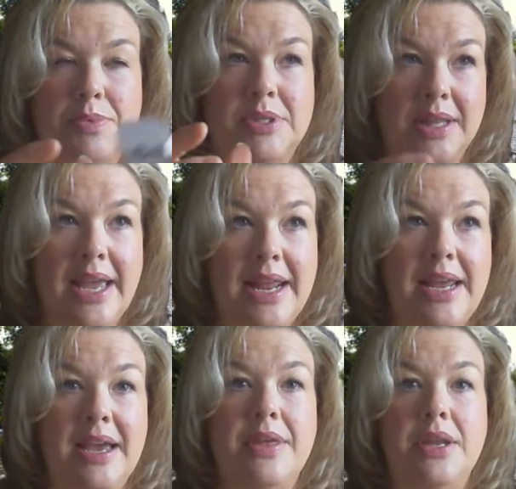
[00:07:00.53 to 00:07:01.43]
to the
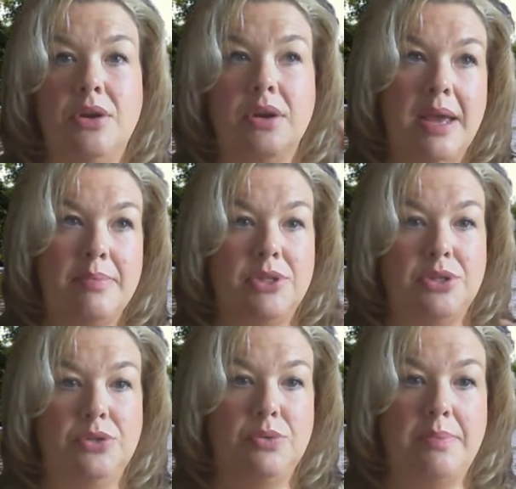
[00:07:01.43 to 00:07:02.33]
lady, and then you're able
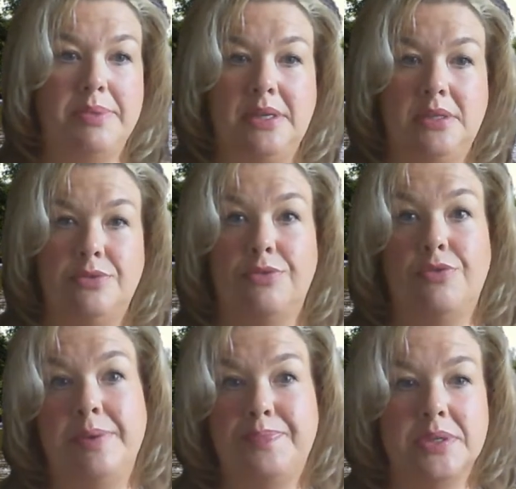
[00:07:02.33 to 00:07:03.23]
to swap seeds for
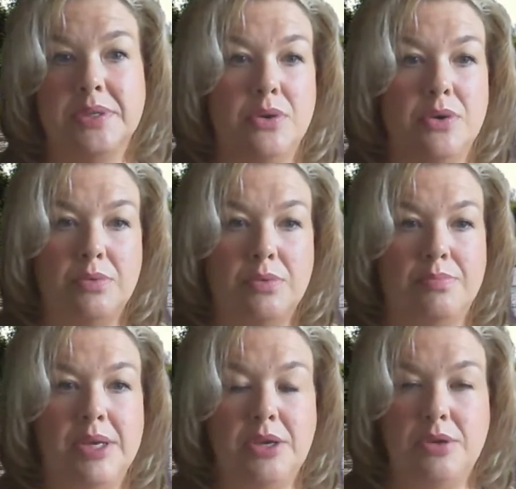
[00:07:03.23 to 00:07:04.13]
free. So,
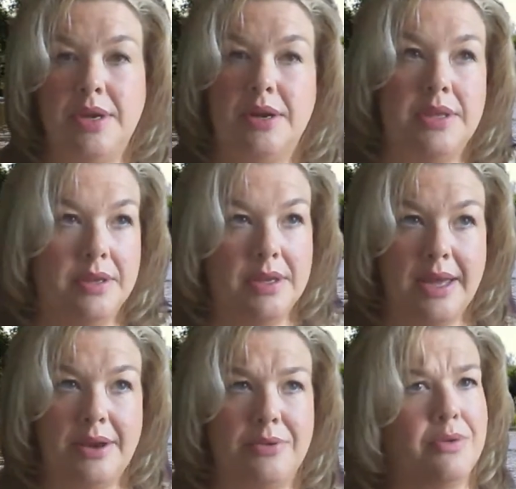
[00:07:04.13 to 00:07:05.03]
but
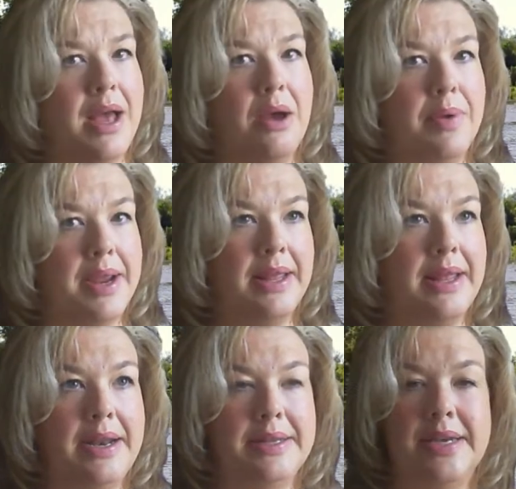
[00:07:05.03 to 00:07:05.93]
I don't know how
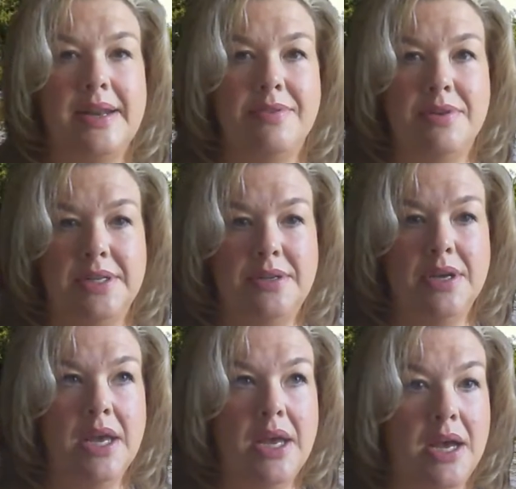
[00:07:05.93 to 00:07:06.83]
regulated it is. I never did
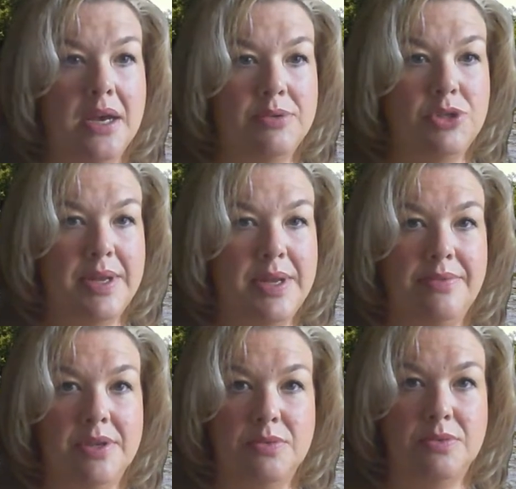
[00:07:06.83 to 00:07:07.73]
do any
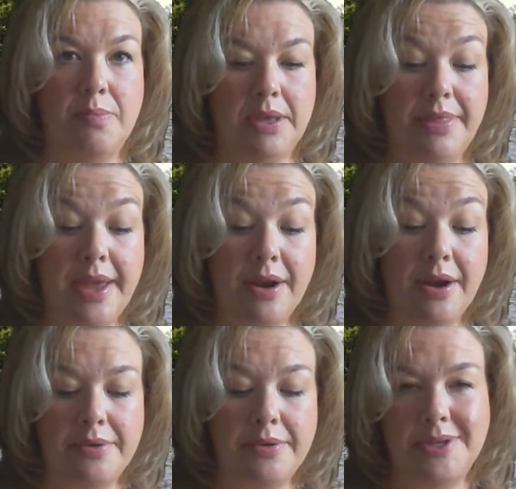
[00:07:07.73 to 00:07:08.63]
of the swapping
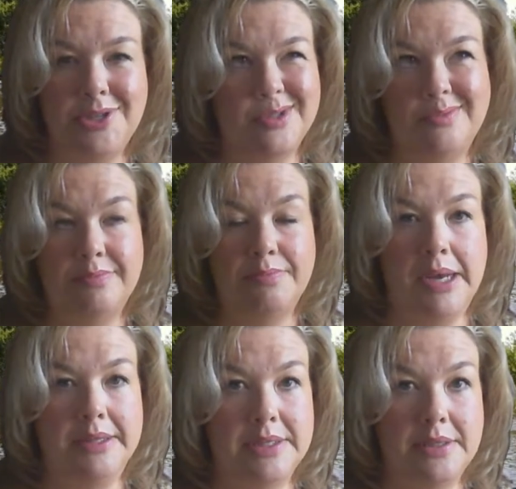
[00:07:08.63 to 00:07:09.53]
there. I only just
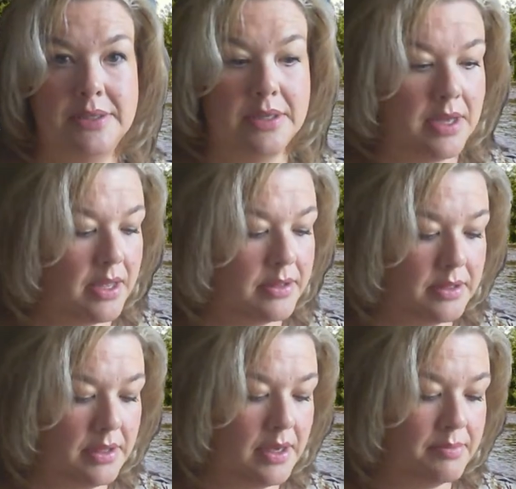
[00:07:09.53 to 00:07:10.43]
bought seeds at
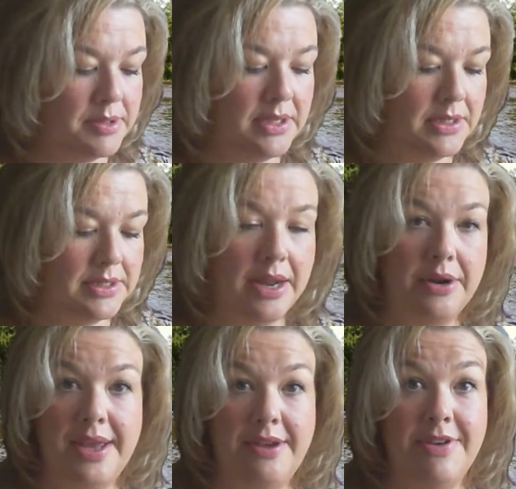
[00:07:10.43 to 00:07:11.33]
the Seedy
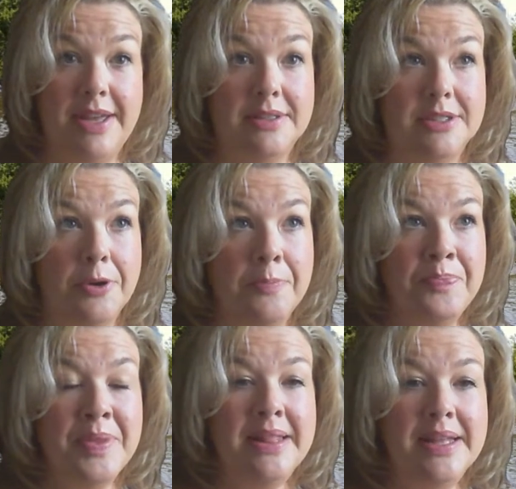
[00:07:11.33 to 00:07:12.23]
Saturday event. So
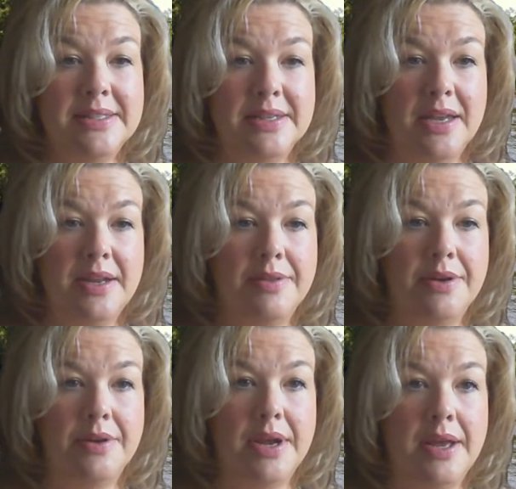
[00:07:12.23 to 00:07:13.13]
that's another